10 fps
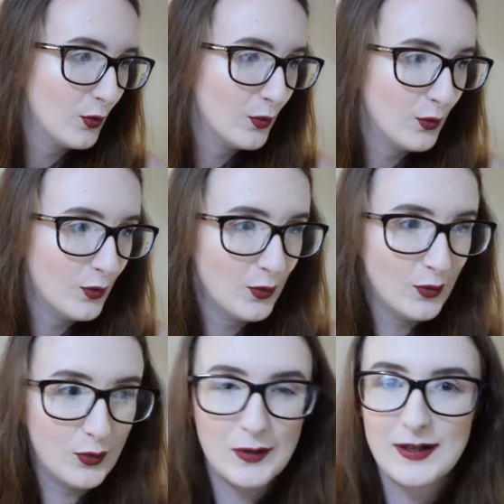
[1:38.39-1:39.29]

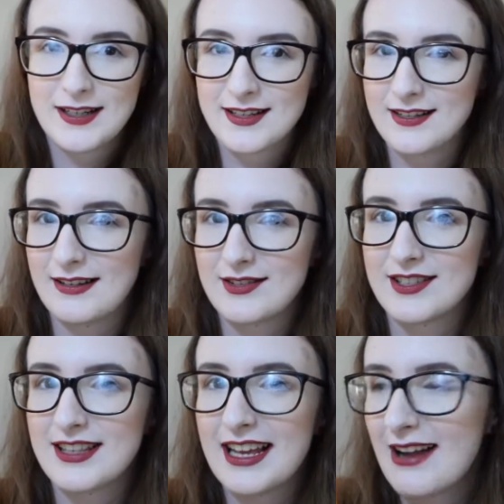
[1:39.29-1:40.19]
Ooh, sorry,
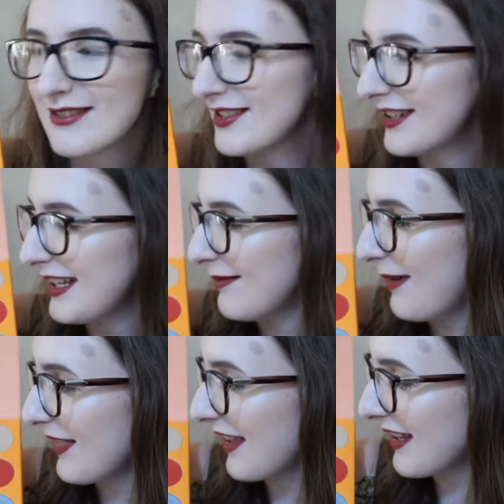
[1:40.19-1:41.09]
I was looking at
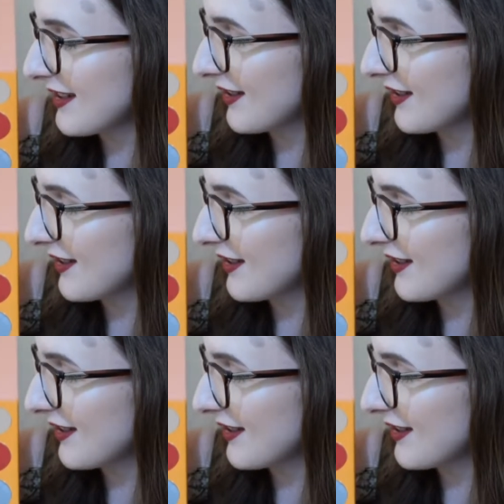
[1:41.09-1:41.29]
my thing because I